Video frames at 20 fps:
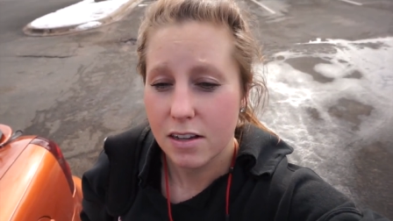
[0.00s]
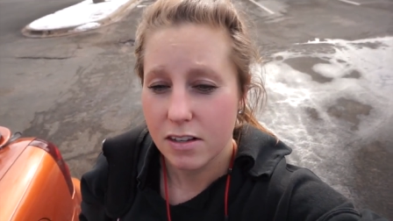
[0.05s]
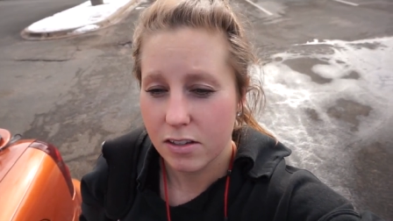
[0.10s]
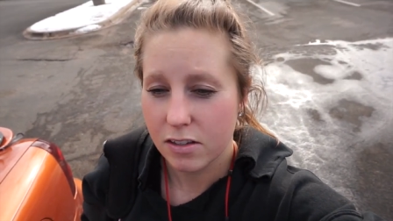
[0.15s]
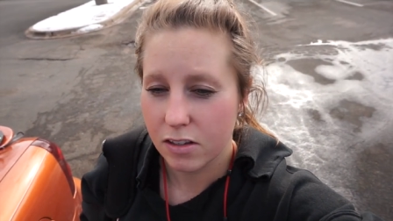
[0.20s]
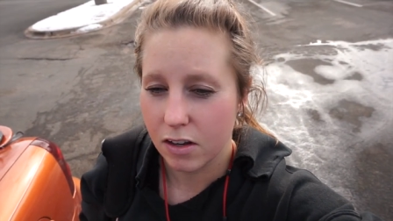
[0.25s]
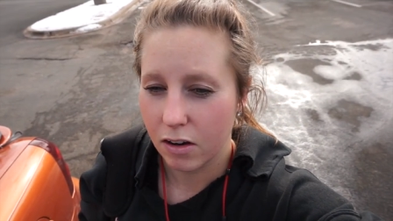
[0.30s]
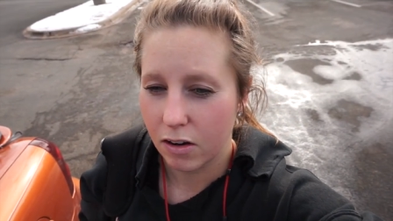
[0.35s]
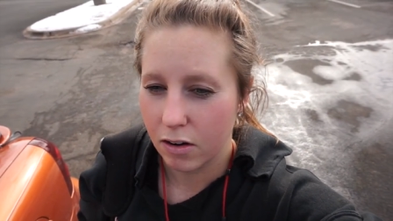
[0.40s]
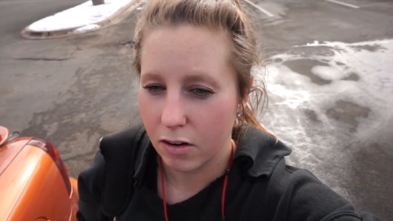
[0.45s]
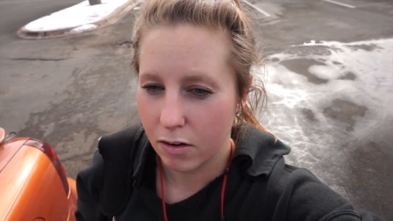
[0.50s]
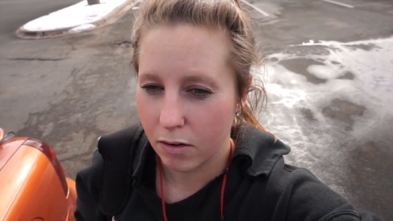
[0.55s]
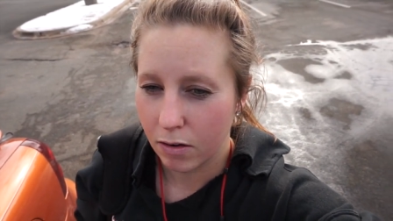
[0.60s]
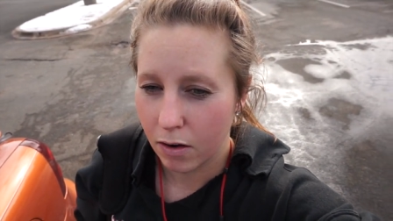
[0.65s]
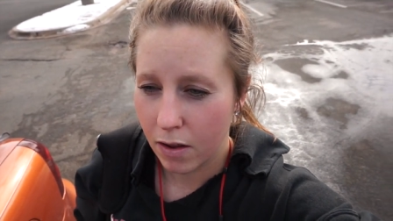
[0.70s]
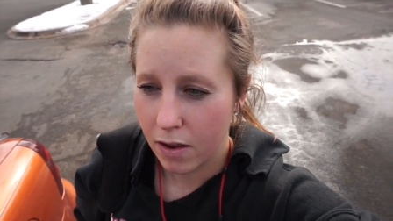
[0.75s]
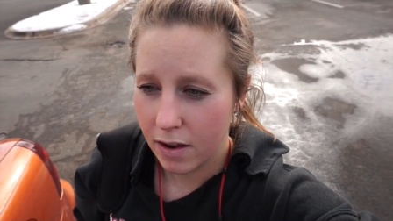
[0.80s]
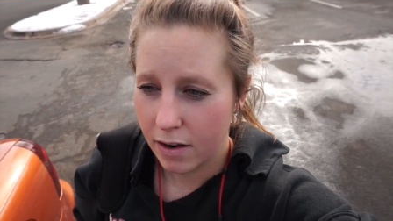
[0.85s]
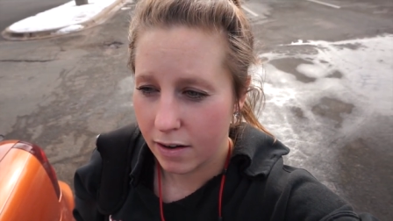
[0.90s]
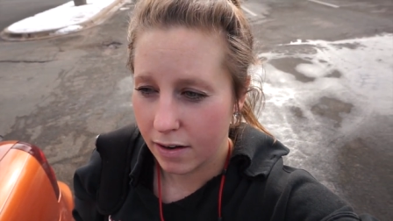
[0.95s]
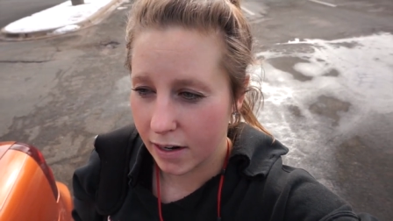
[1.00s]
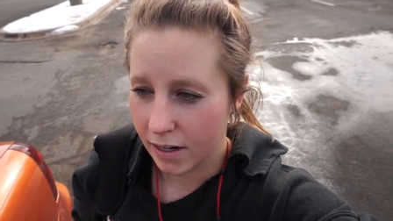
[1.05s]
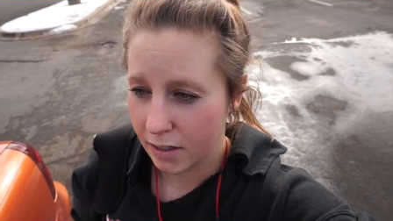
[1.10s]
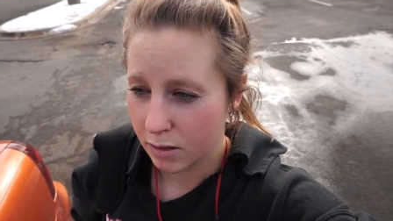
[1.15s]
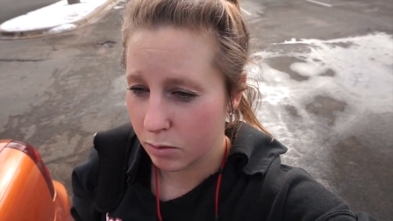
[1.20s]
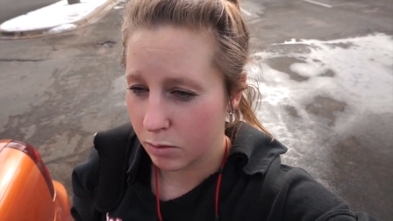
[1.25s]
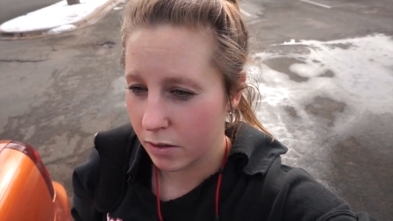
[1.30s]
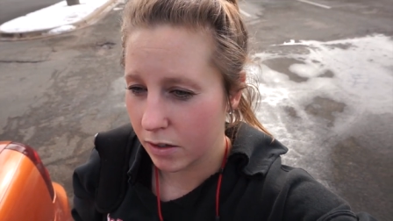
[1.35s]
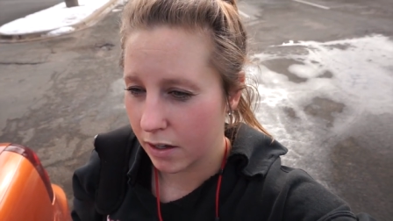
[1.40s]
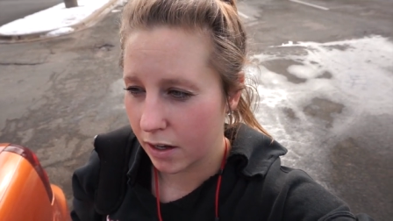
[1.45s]
So
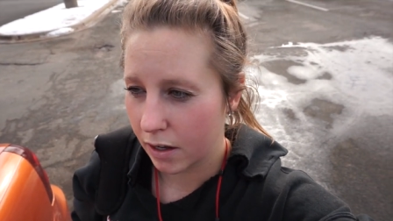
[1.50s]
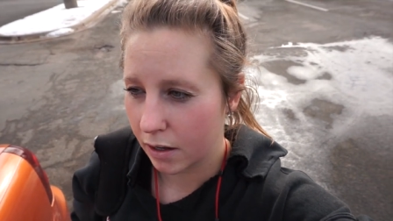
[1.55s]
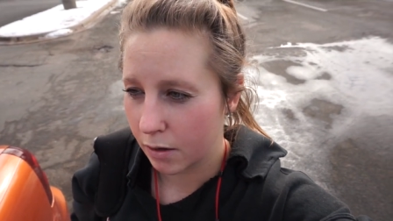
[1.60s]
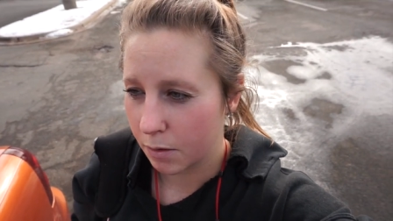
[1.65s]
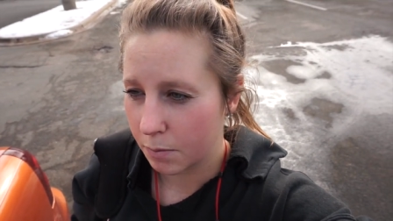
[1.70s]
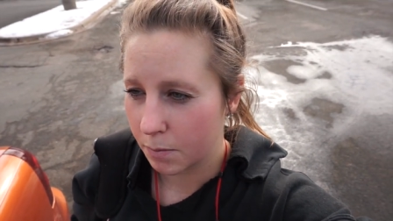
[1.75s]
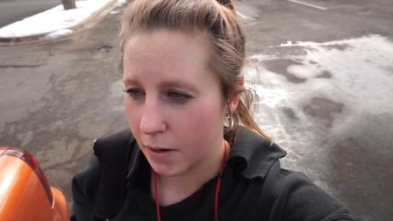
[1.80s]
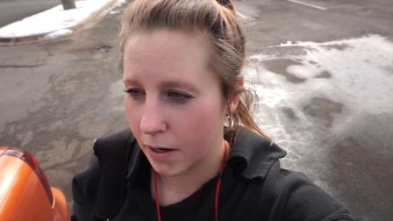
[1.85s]
next week I'll